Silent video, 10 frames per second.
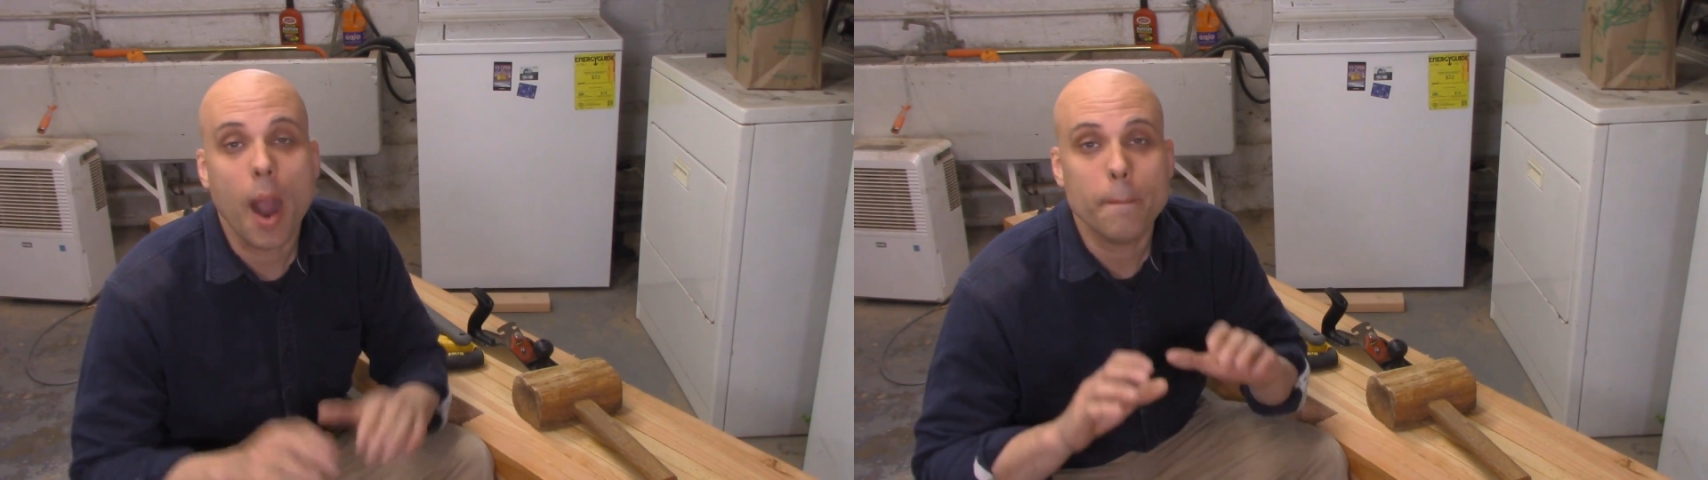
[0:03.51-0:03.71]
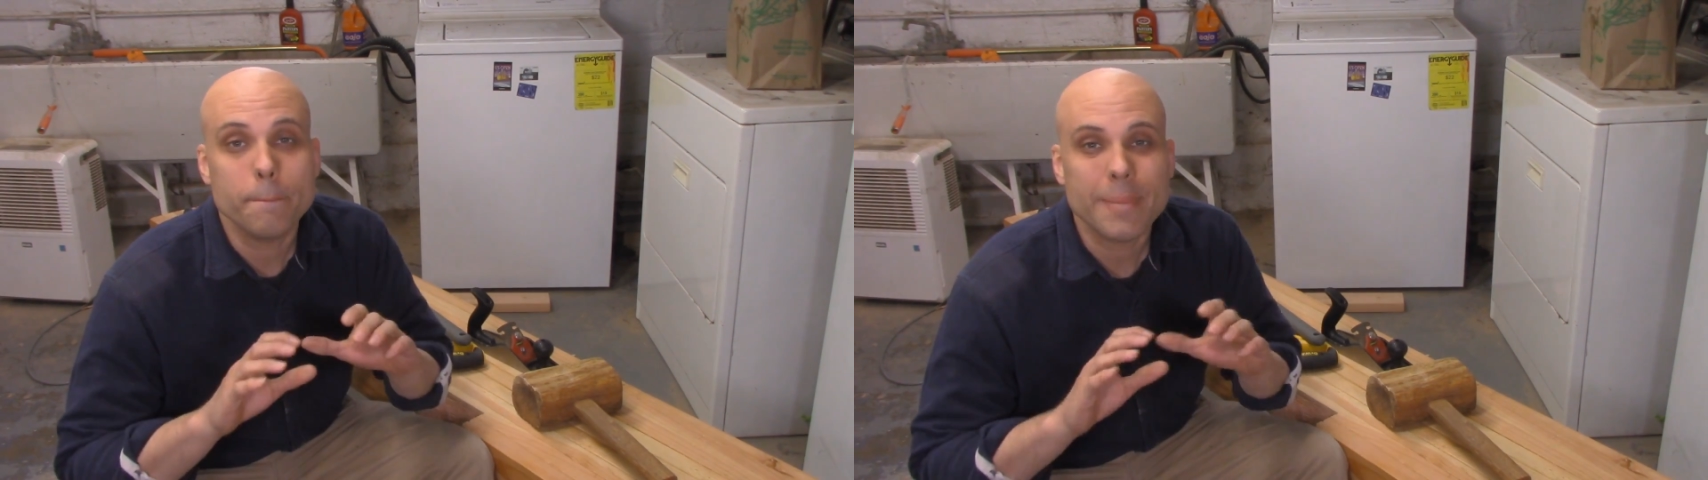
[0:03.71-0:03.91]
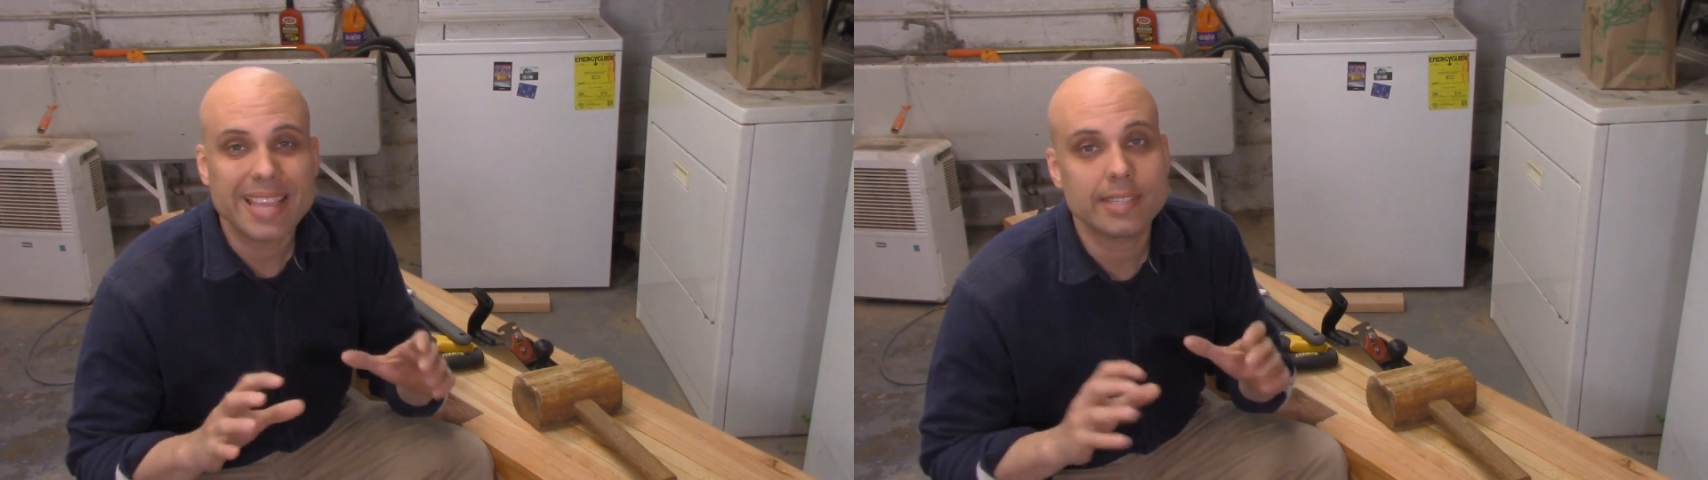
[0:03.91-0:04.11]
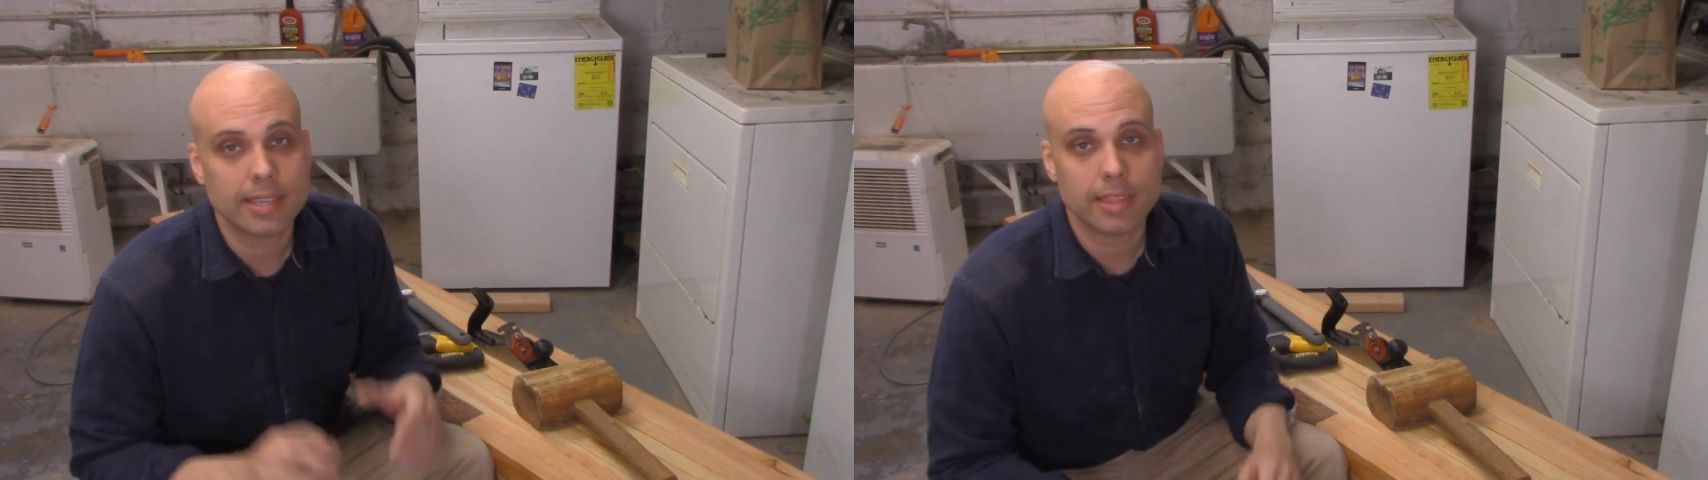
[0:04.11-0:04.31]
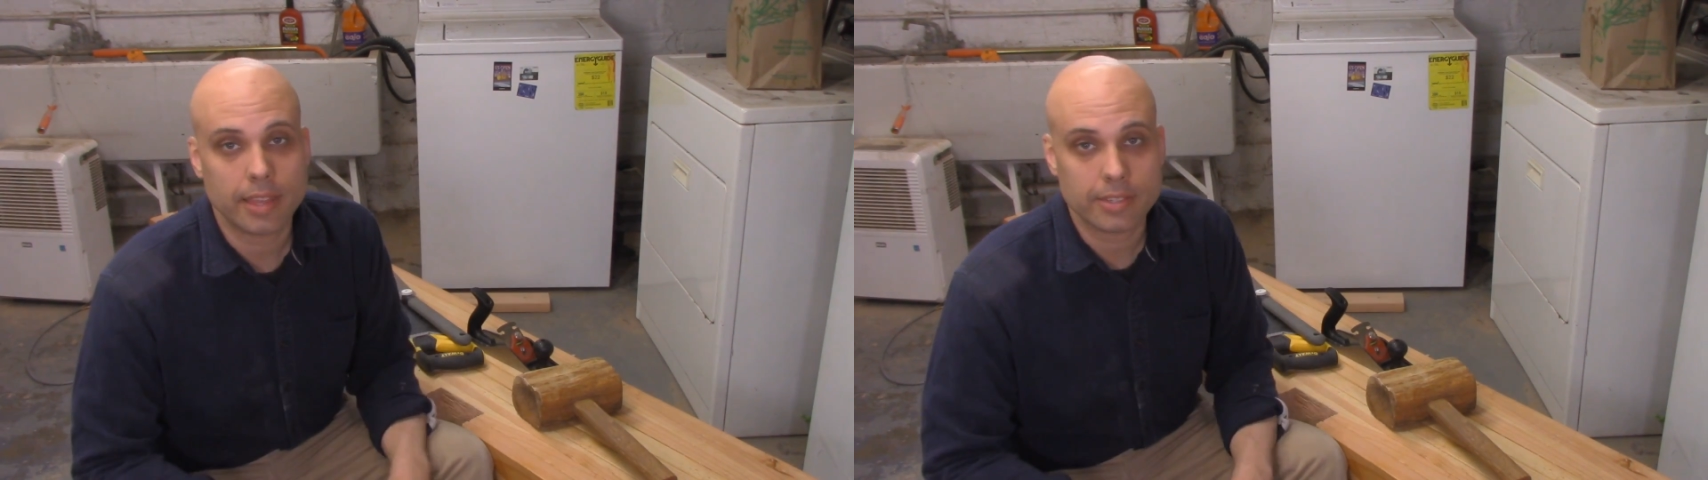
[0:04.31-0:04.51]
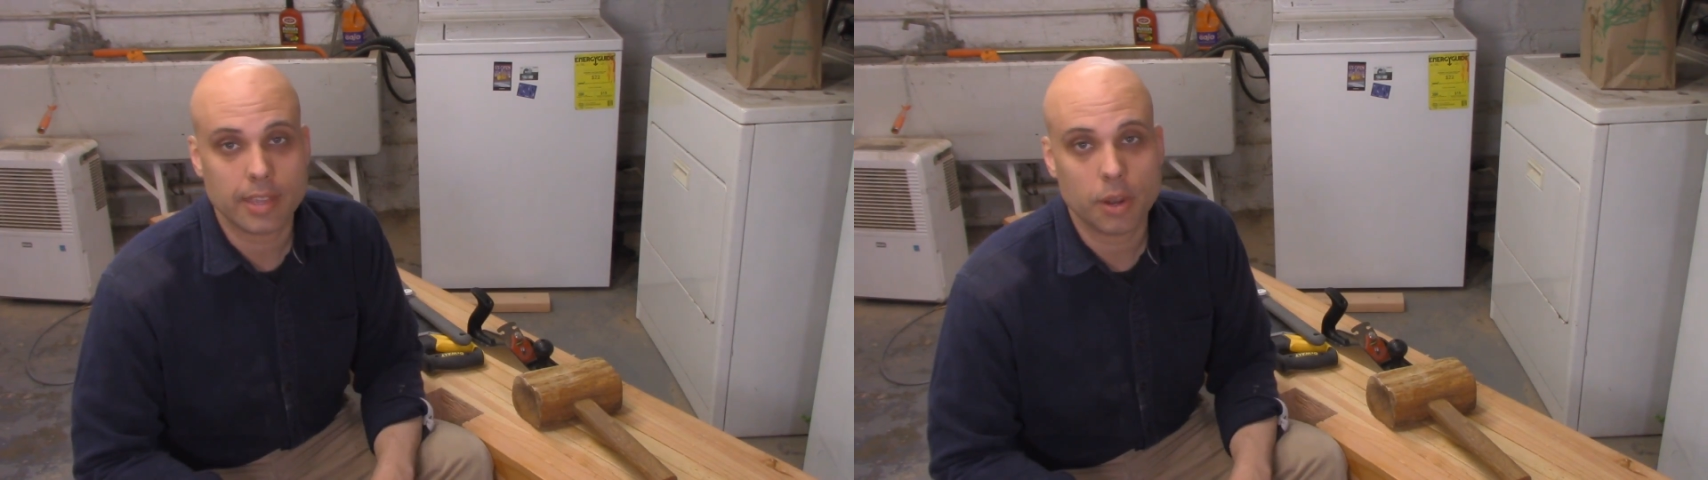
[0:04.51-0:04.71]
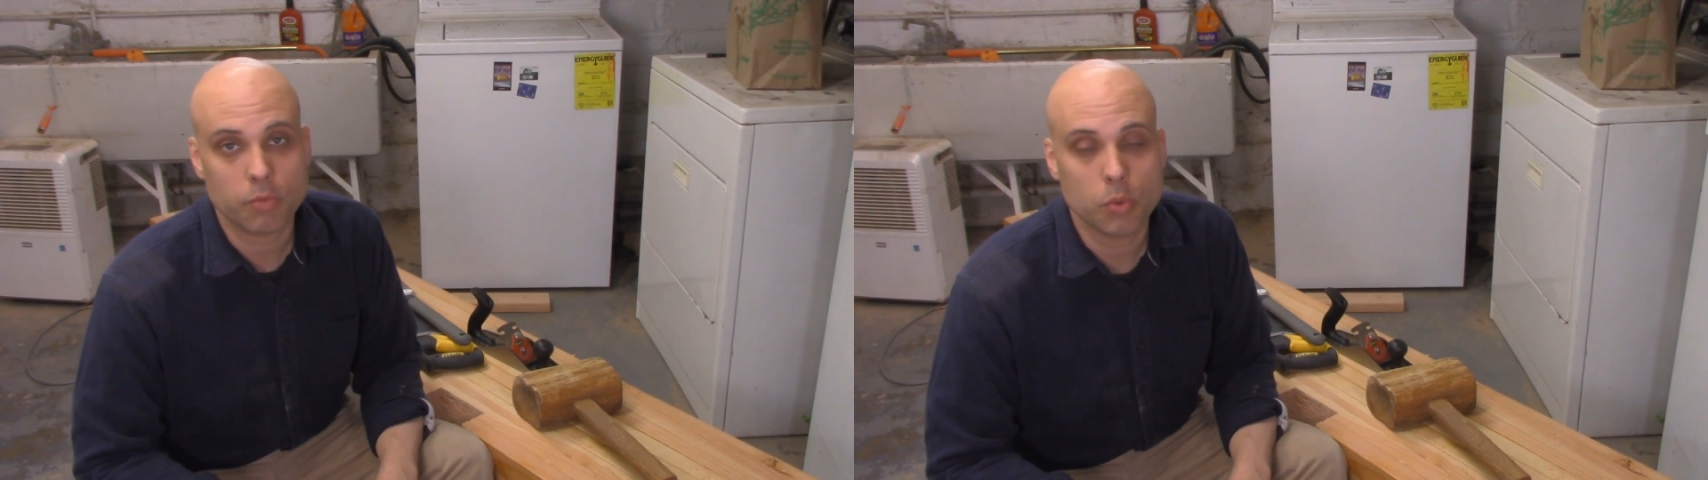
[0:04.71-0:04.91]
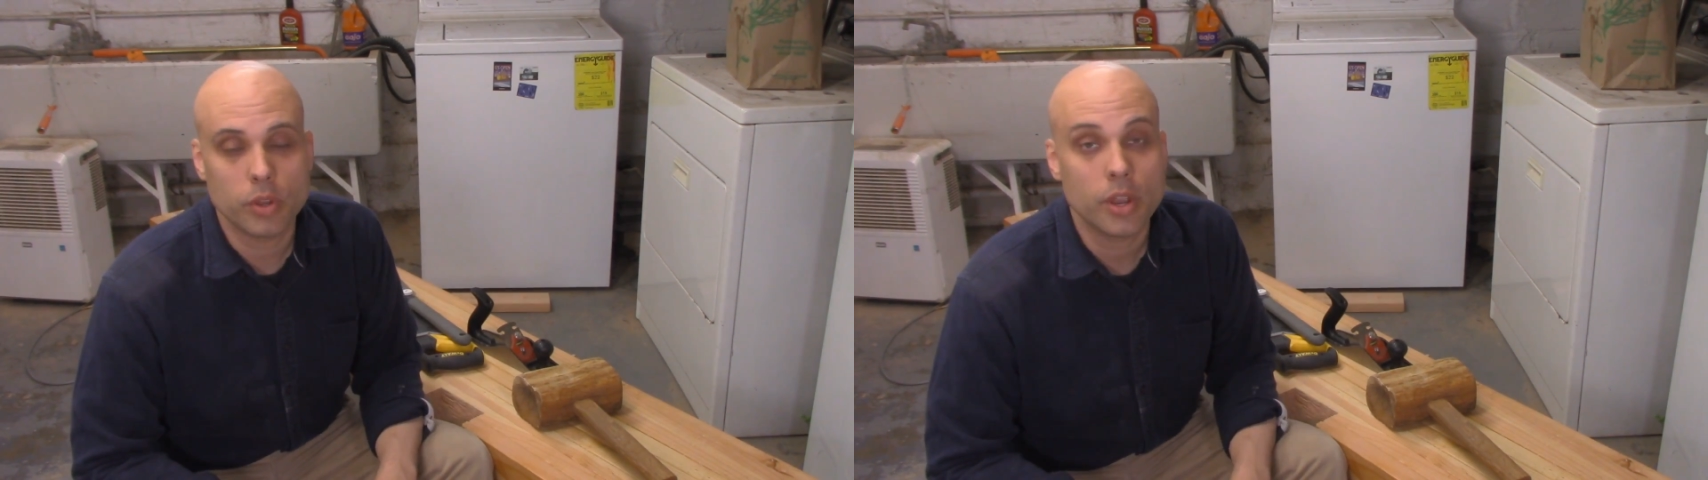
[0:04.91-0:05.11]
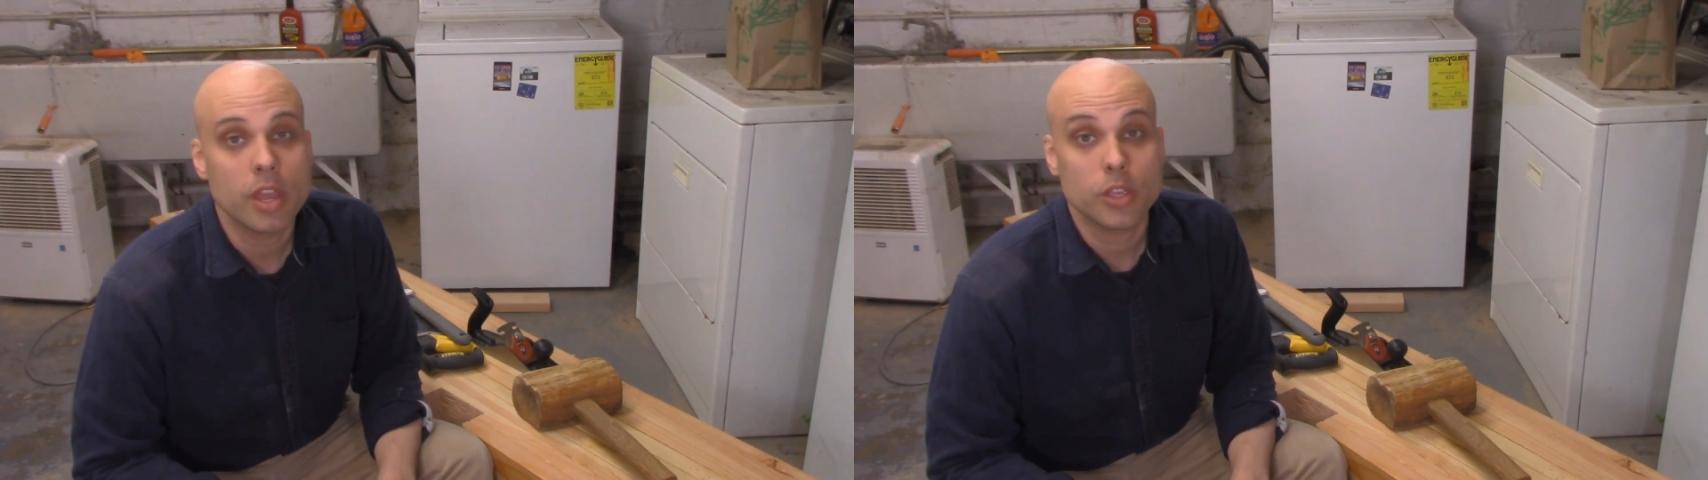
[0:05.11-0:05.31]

amazing things out of wood